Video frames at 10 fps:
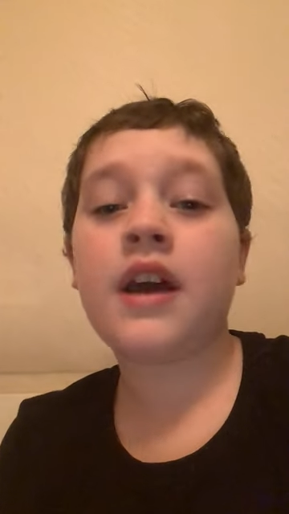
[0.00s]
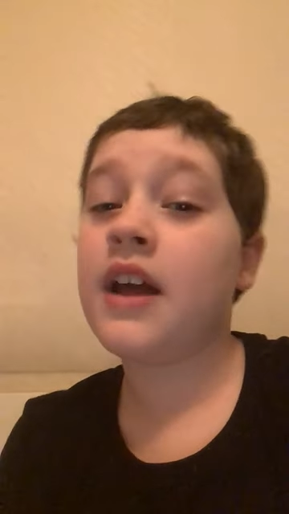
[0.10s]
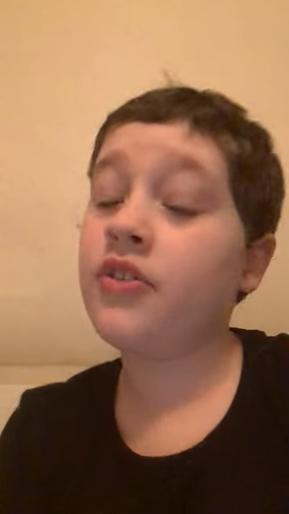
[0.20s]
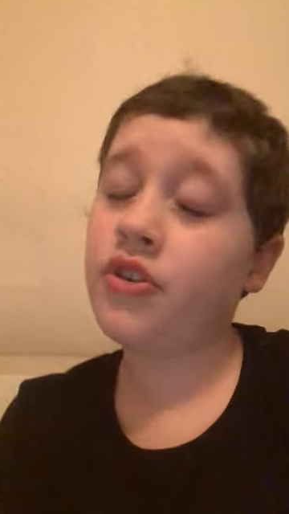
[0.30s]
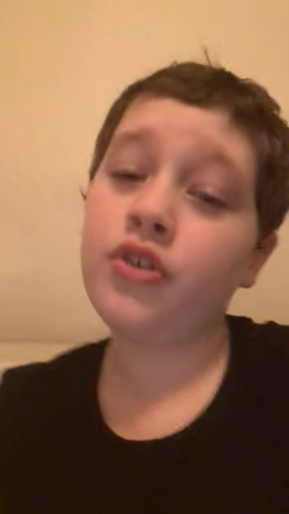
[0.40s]

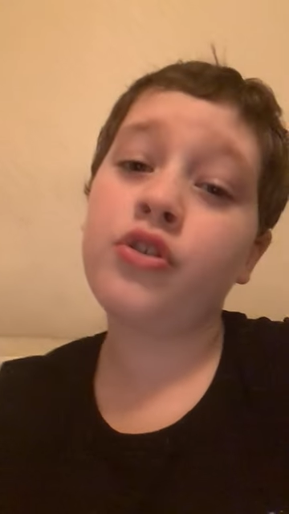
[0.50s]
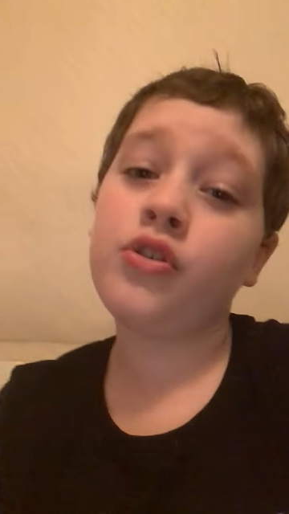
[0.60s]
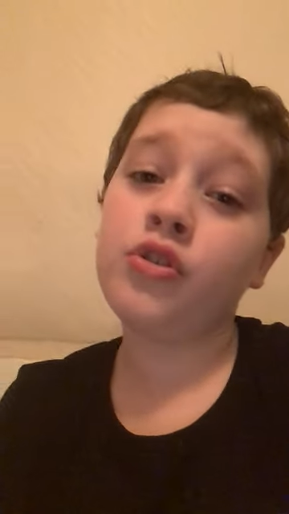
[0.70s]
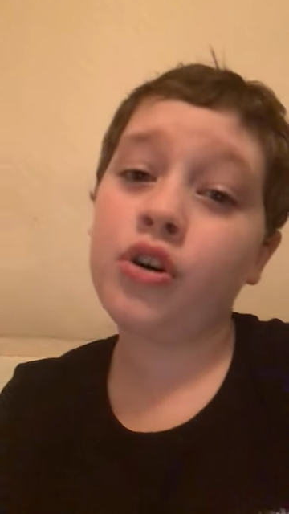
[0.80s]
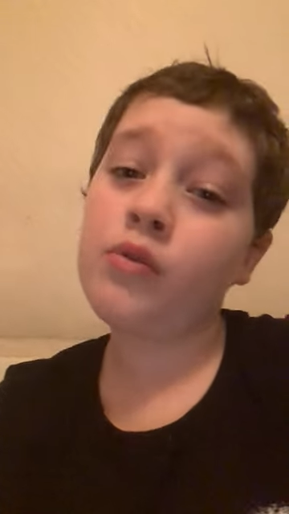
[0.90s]
And you do
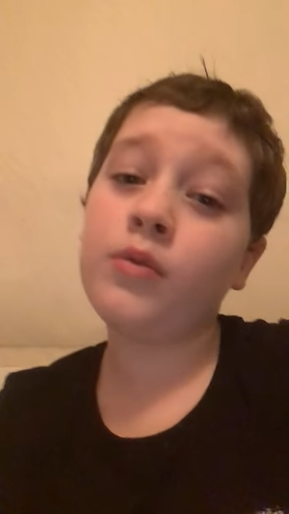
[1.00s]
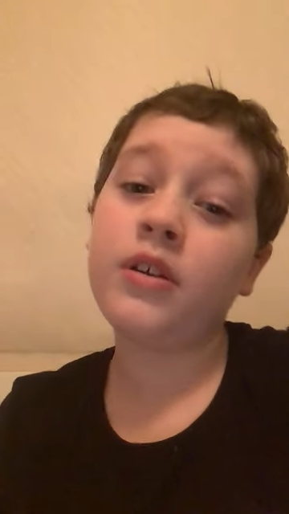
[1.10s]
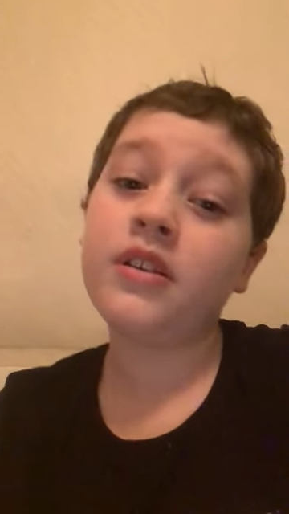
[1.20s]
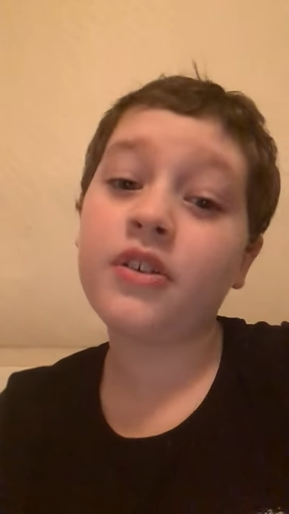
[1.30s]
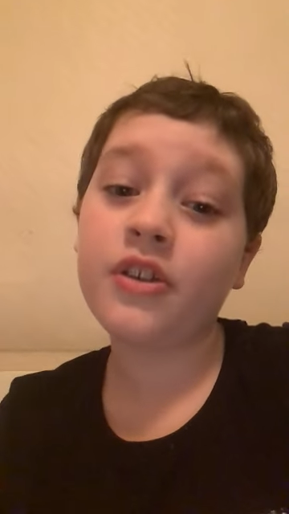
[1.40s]
not
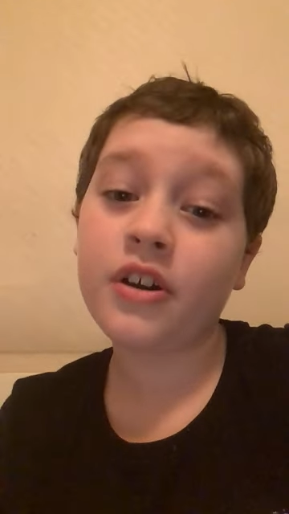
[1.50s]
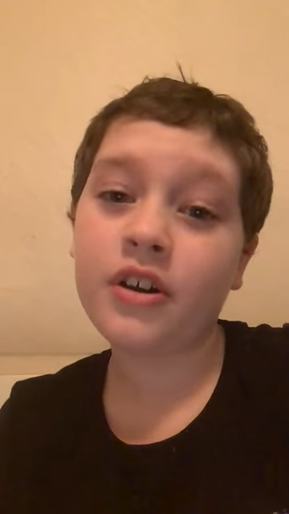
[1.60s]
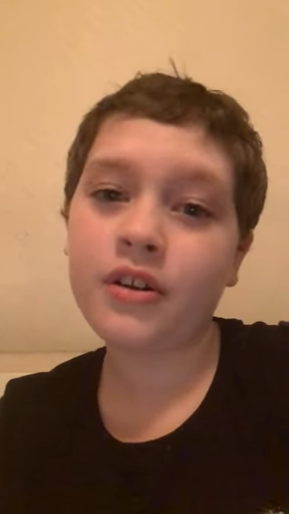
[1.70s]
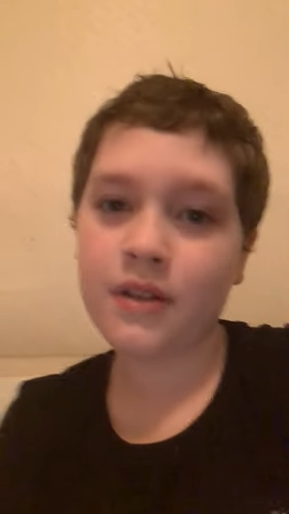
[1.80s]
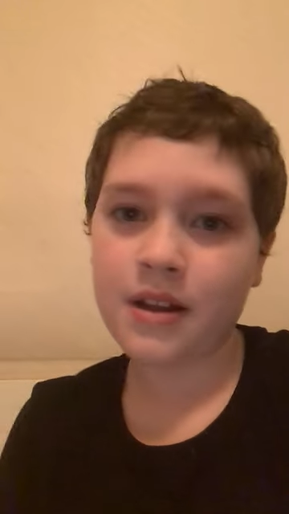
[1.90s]
want to
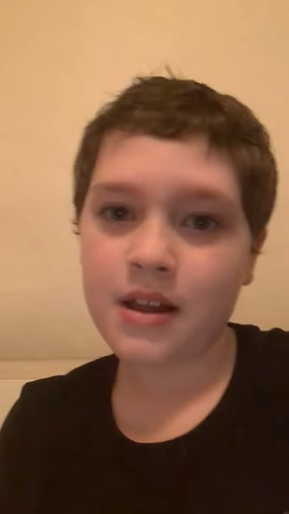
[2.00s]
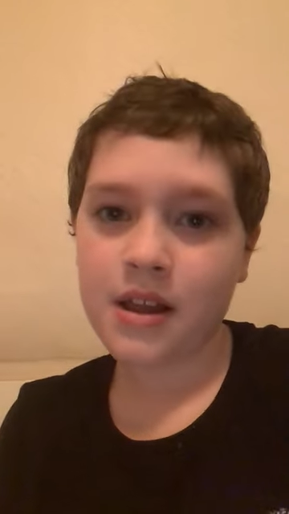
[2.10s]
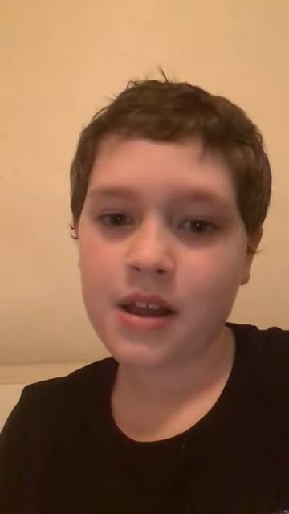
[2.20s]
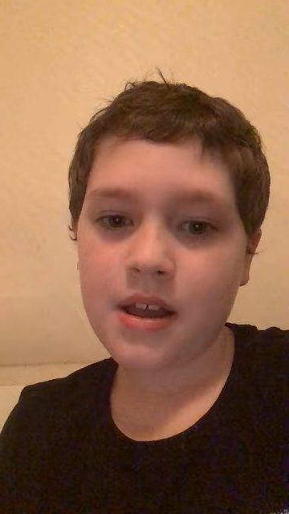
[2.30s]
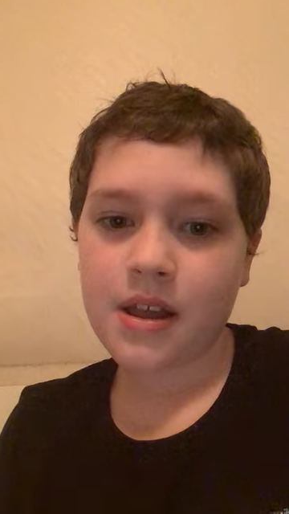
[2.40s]
know
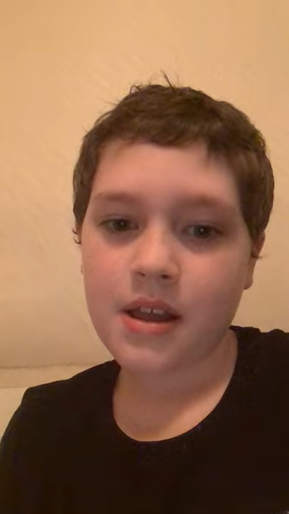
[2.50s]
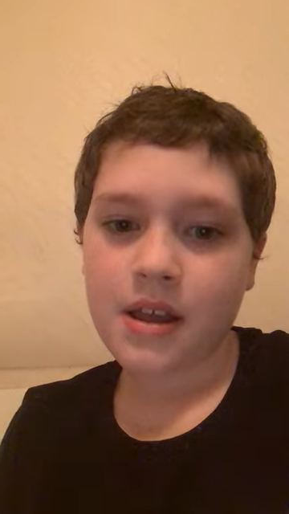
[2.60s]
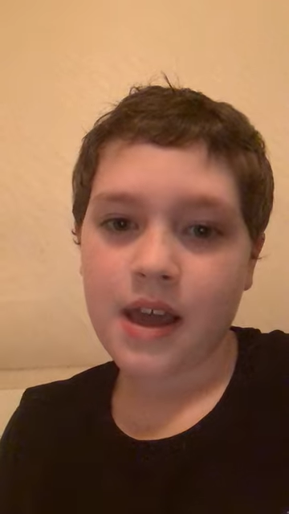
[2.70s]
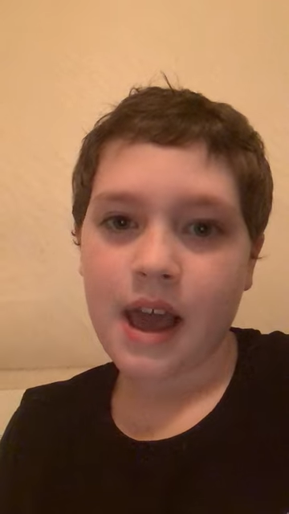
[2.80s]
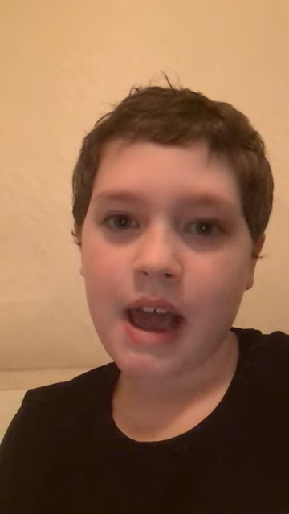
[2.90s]

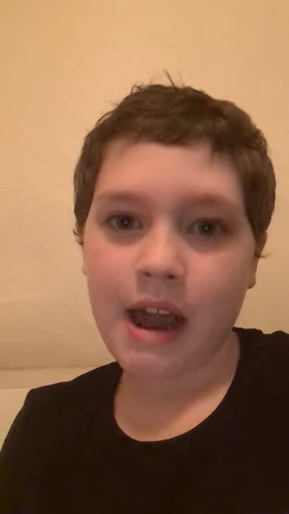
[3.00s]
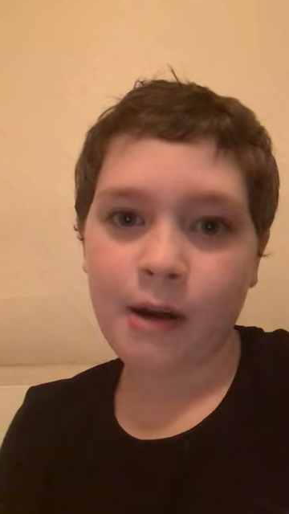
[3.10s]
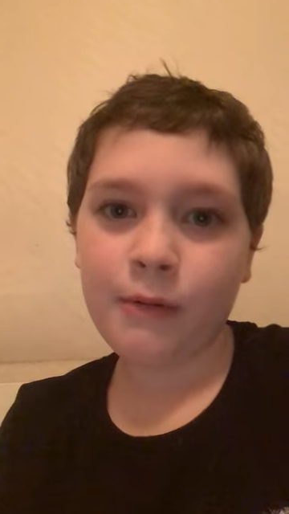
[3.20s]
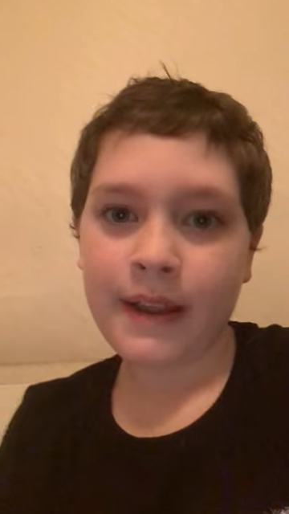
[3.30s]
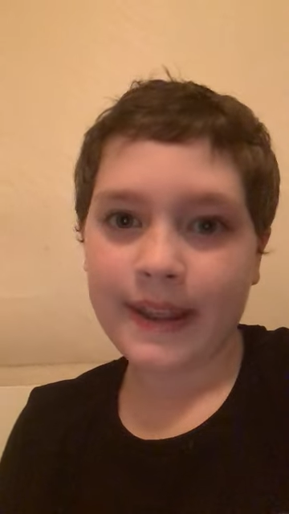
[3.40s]

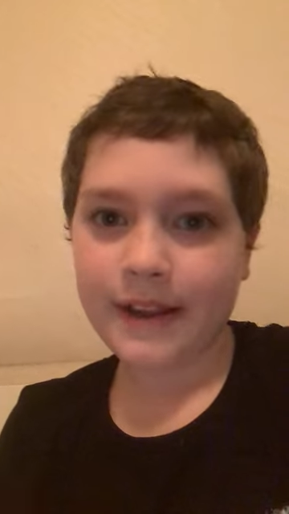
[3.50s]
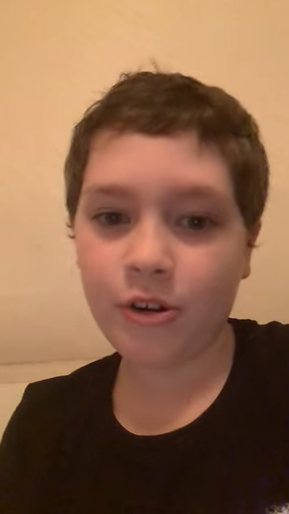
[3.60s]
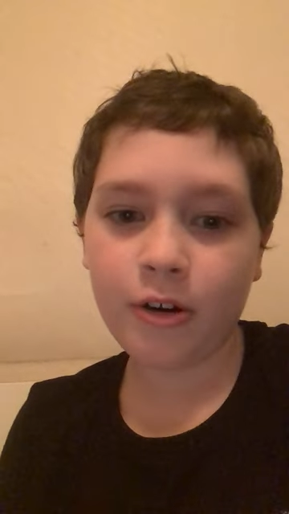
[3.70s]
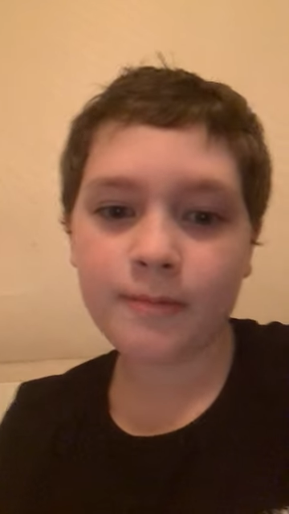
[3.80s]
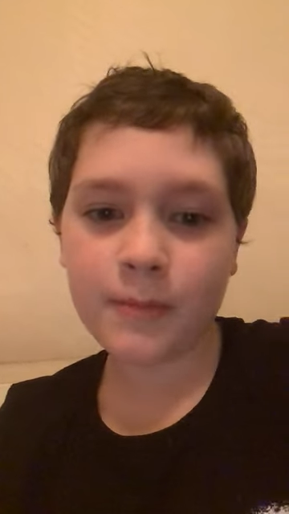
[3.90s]
how he
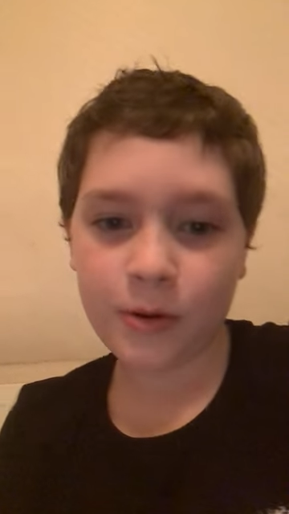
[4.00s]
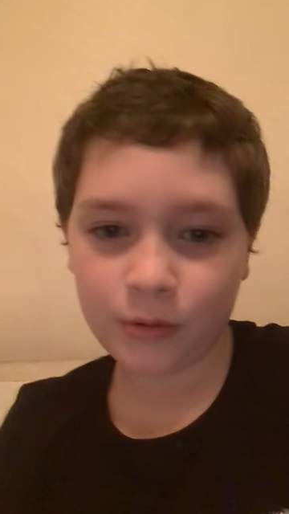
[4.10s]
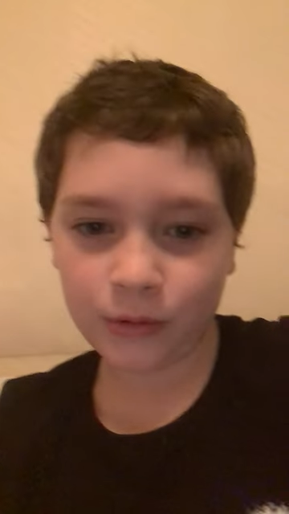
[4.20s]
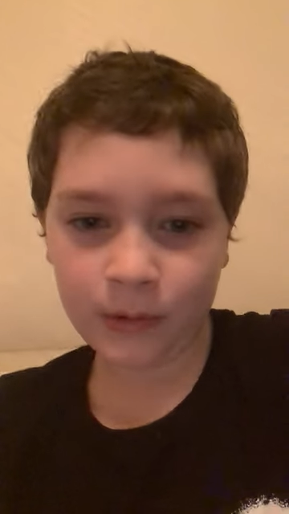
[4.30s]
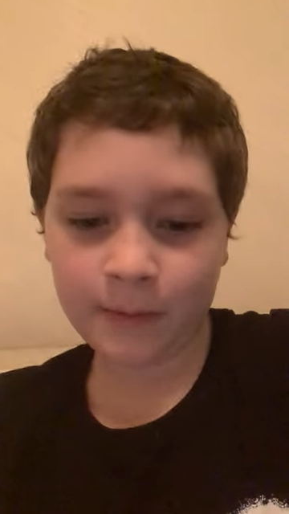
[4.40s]
got
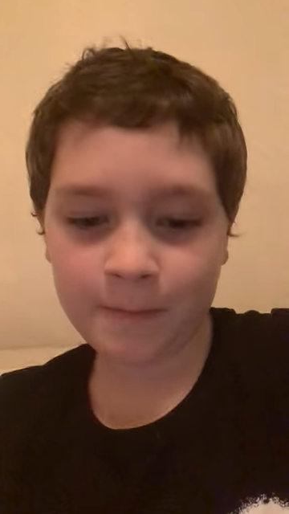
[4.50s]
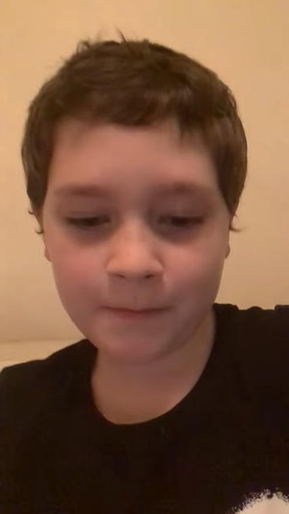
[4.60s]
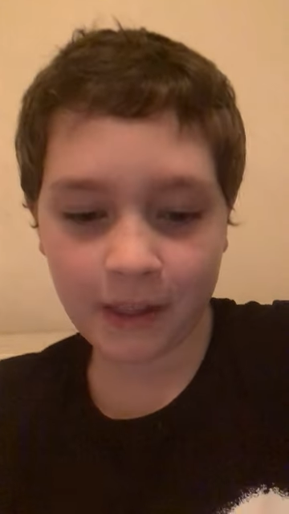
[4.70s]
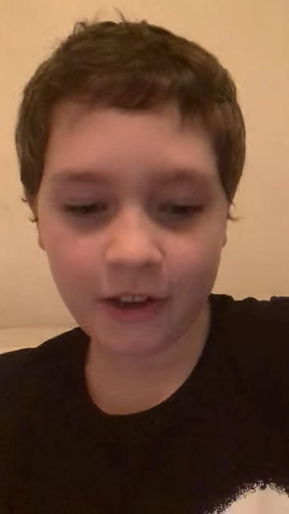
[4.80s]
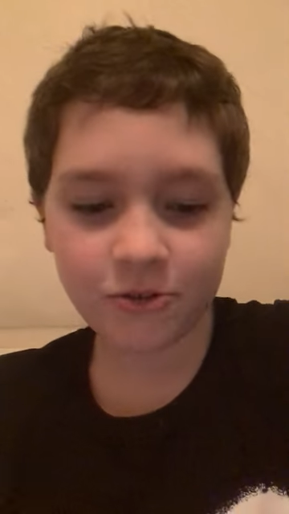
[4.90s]
mold.
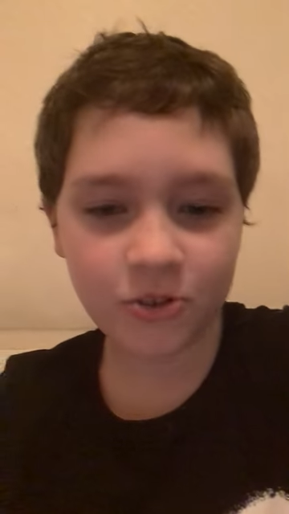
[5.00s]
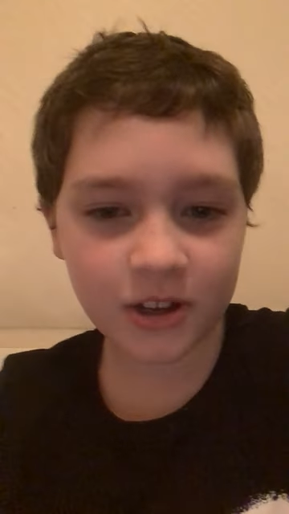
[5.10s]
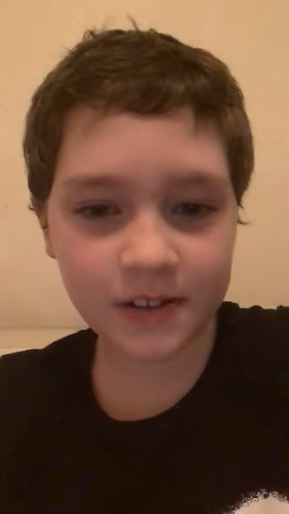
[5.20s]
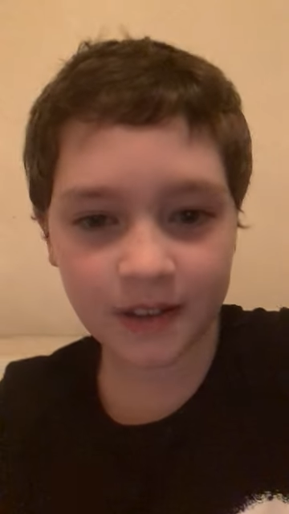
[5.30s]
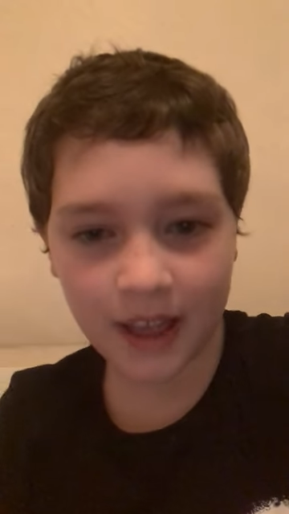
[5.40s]
Let's
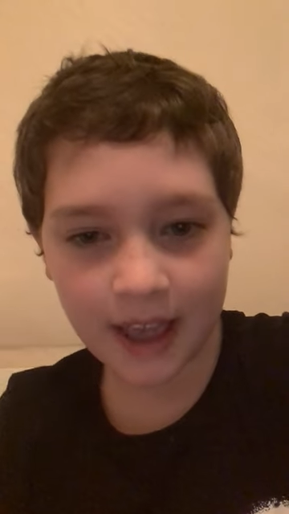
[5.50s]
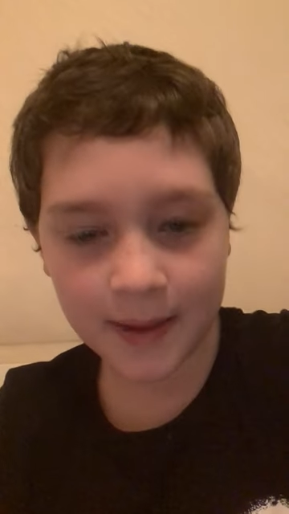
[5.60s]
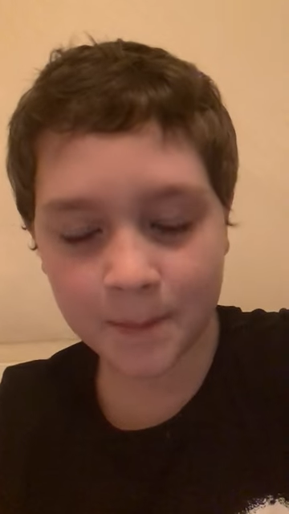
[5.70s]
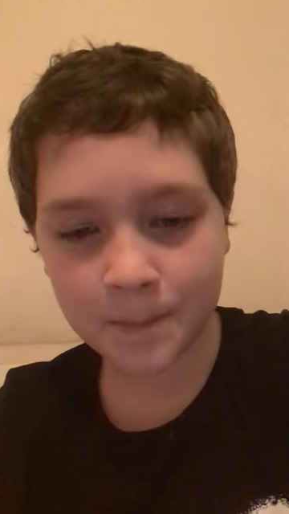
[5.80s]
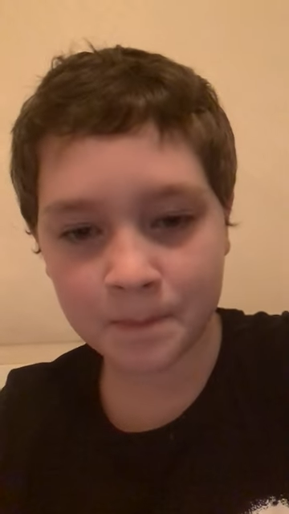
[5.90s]
just say